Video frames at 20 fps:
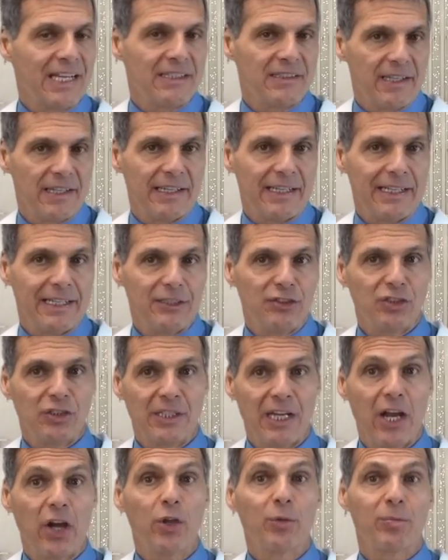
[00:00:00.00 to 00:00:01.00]

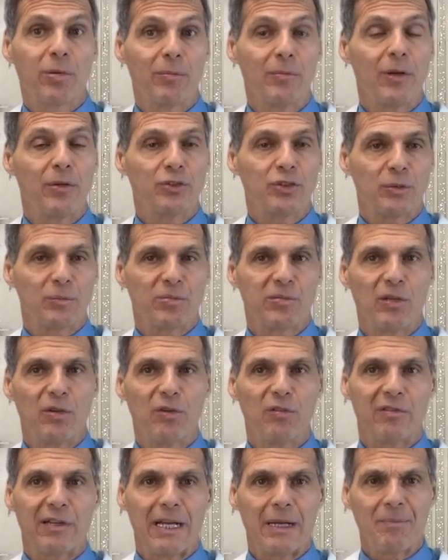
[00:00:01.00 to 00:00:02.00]
anti-aging health promotion
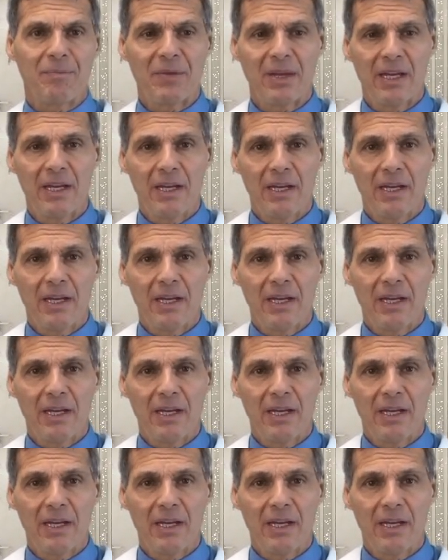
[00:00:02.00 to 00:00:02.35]
program.